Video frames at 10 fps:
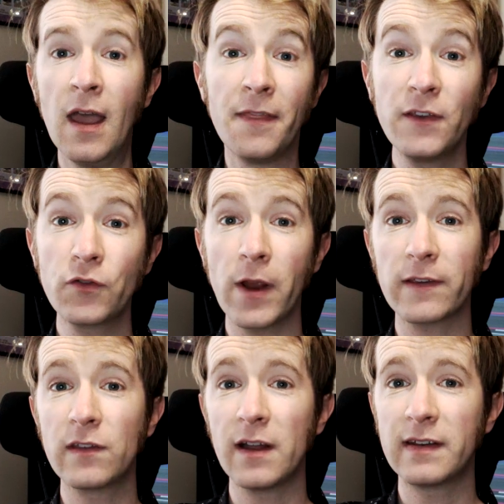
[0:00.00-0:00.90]
This
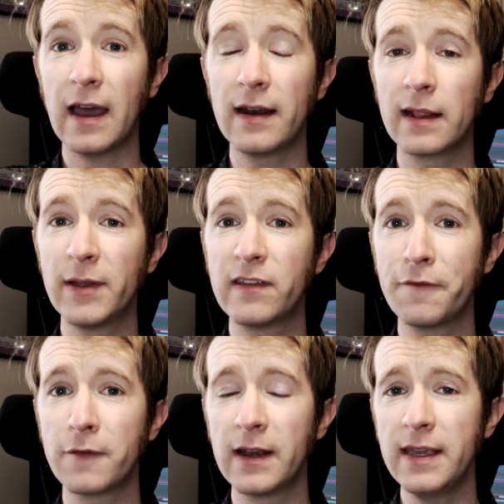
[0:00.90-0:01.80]
track started out a little bit
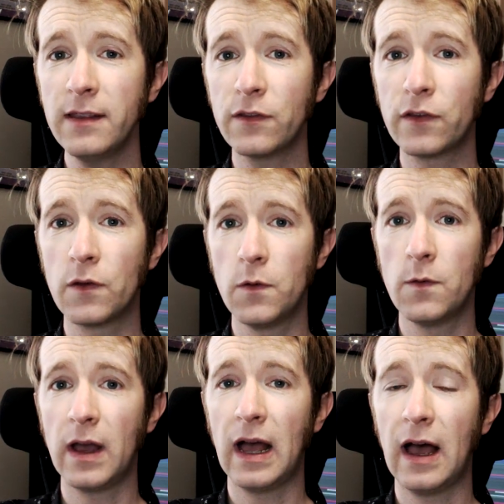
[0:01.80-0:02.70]
differently
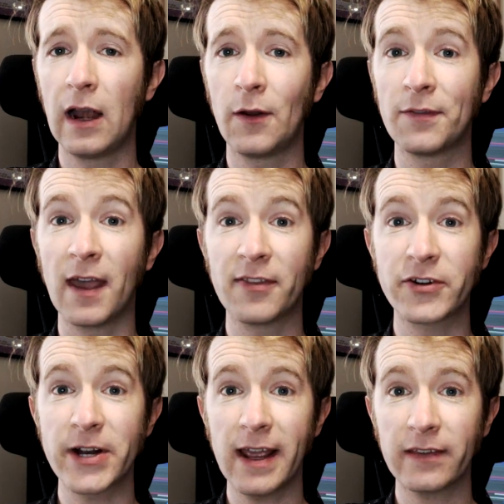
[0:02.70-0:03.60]
to a lot of the other
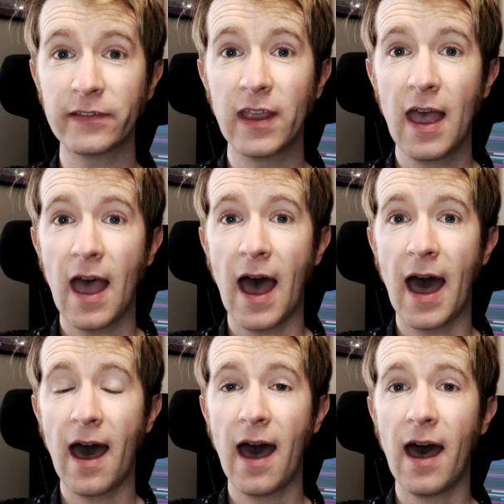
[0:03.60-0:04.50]
tracks.
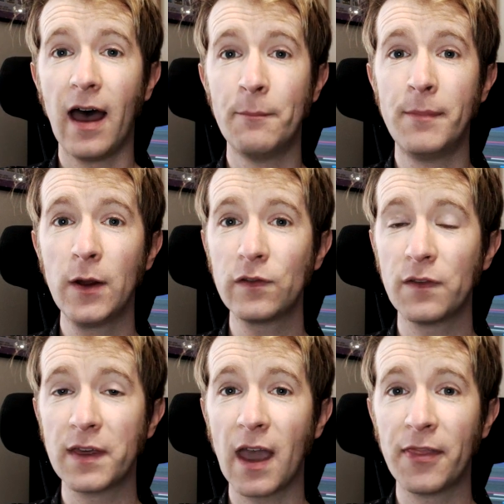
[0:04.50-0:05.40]
Most
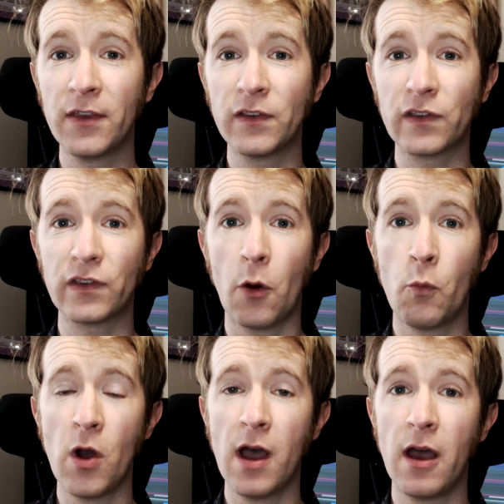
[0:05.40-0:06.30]
of the others
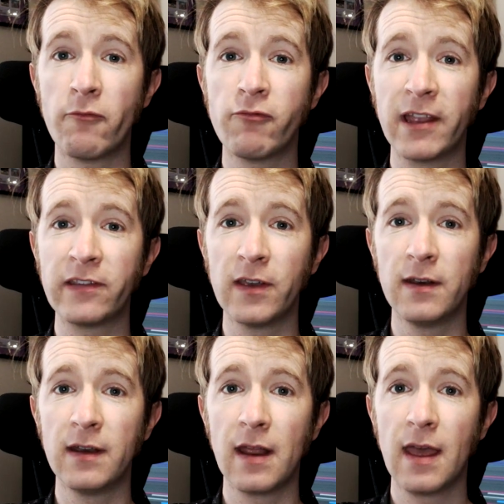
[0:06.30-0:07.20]
were
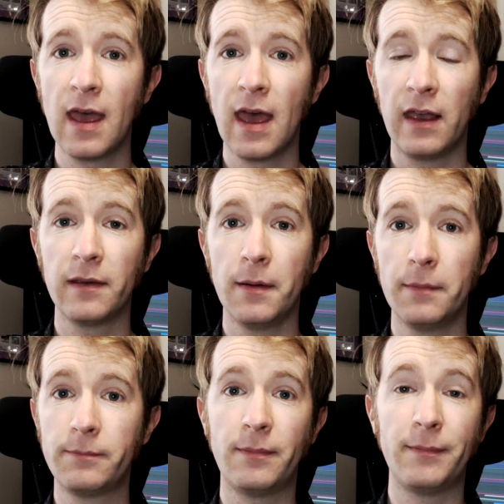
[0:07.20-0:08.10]
written
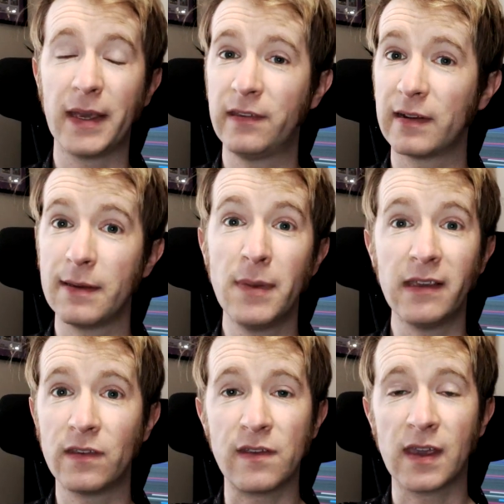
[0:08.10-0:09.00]
basically me
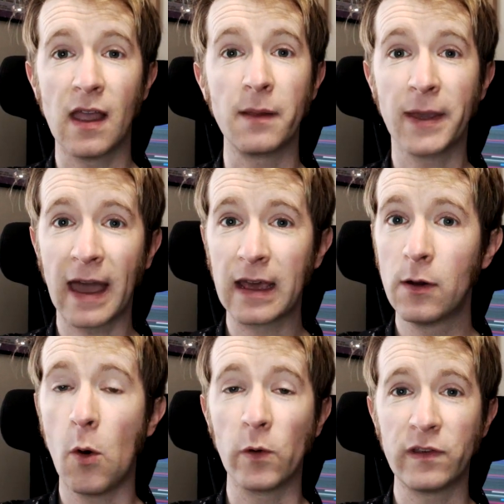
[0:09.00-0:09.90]
sitting at the piano
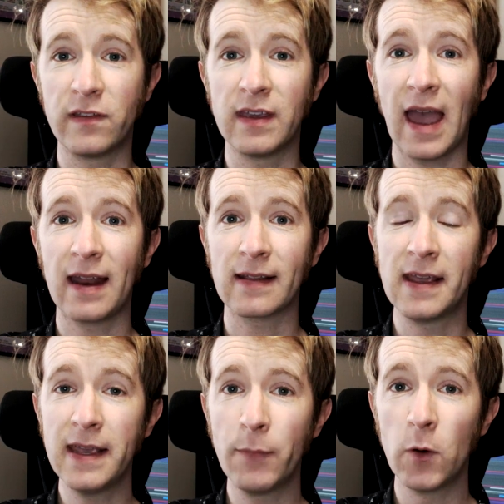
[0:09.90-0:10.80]
or sitting at a
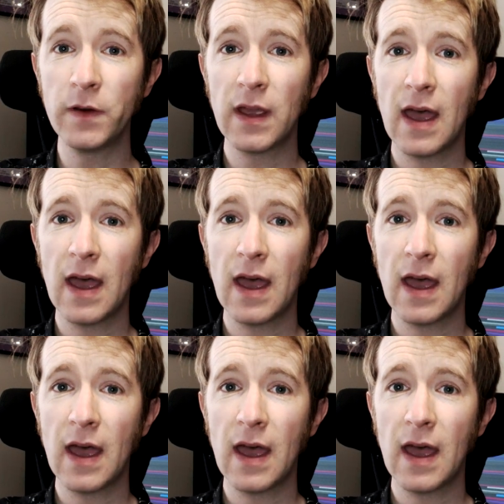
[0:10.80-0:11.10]
keyboard,